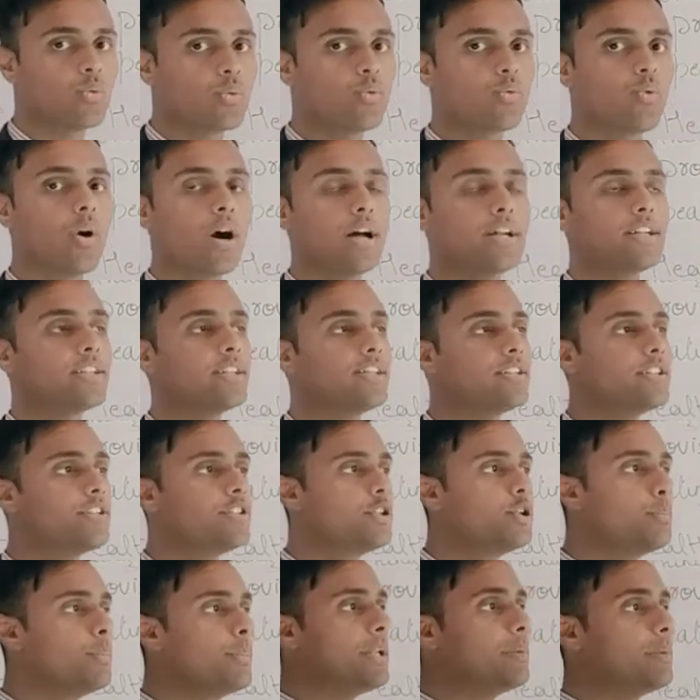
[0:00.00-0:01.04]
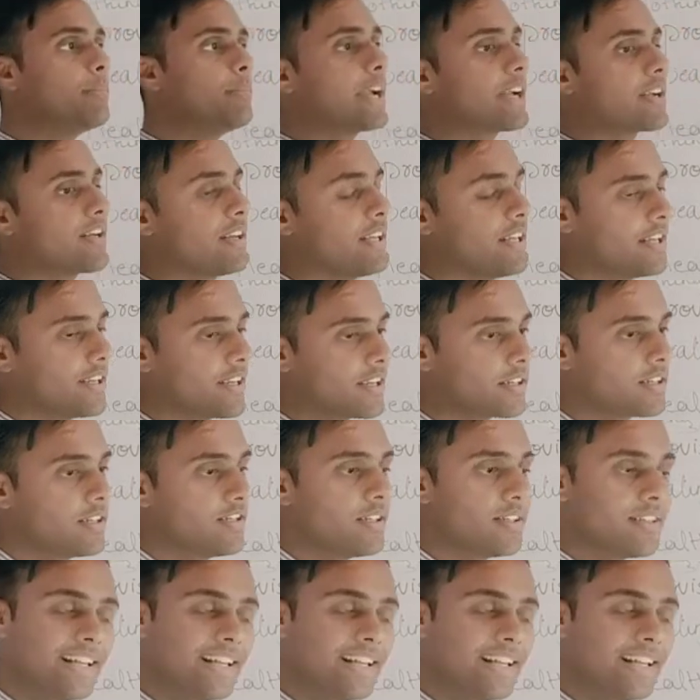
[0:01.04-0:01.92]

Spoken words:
What do you mean by cleaning?